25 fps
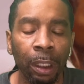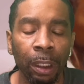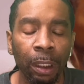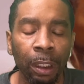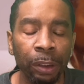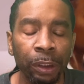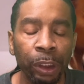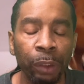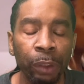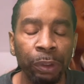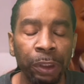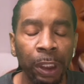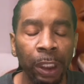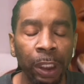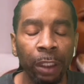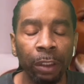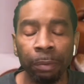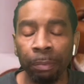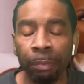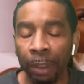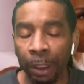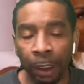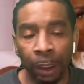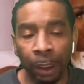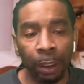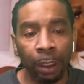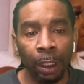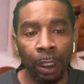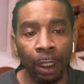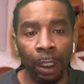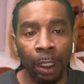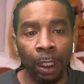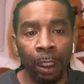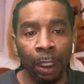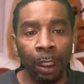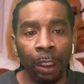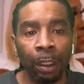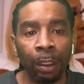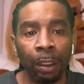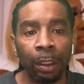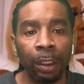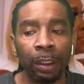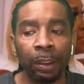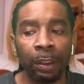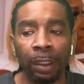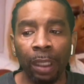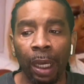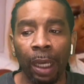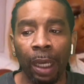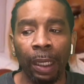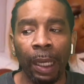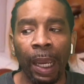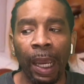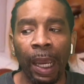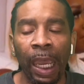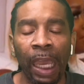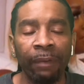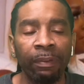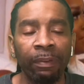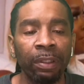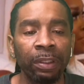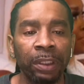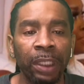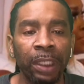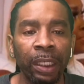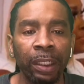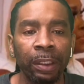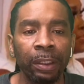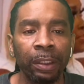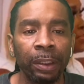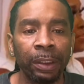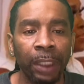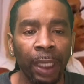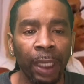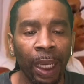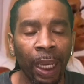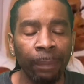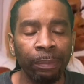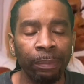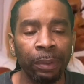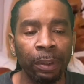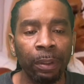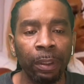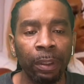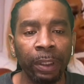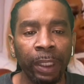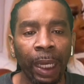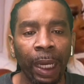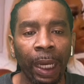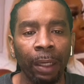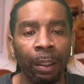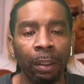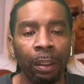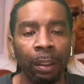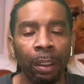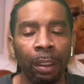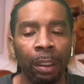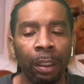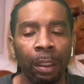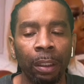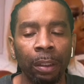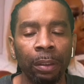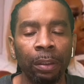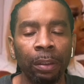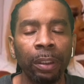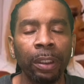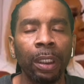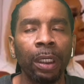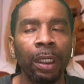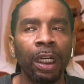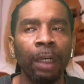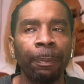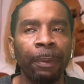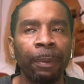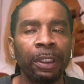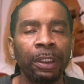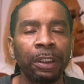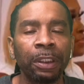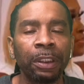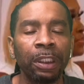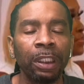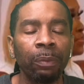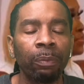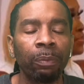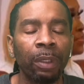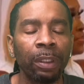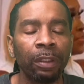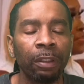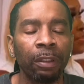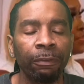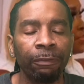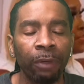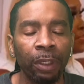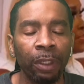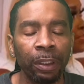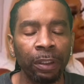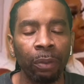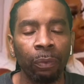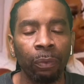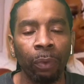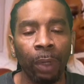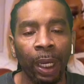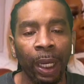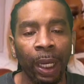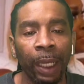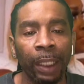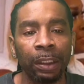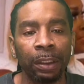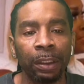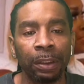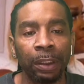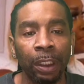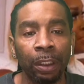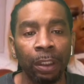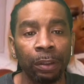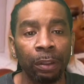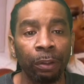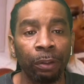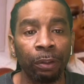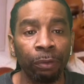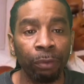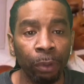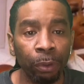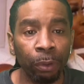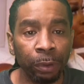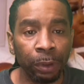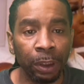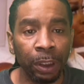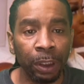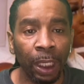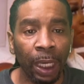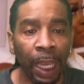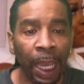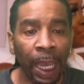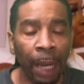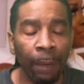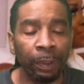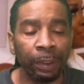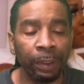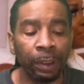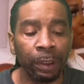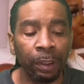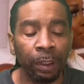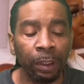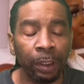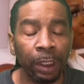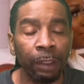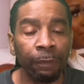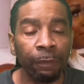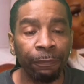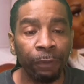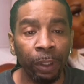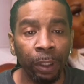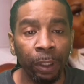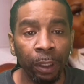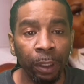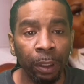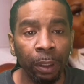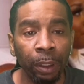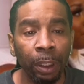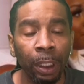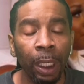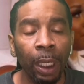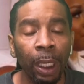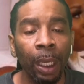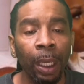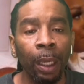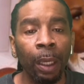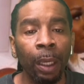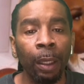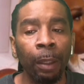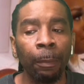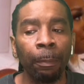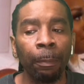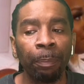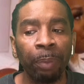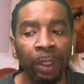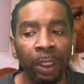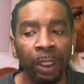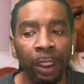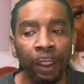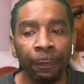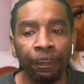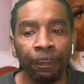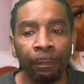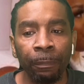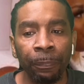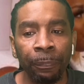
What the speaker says: Eugene's money. Because I haven't taken the time to look out, look up and see what the fuck the wine sales are grossing or how it's looking for her. But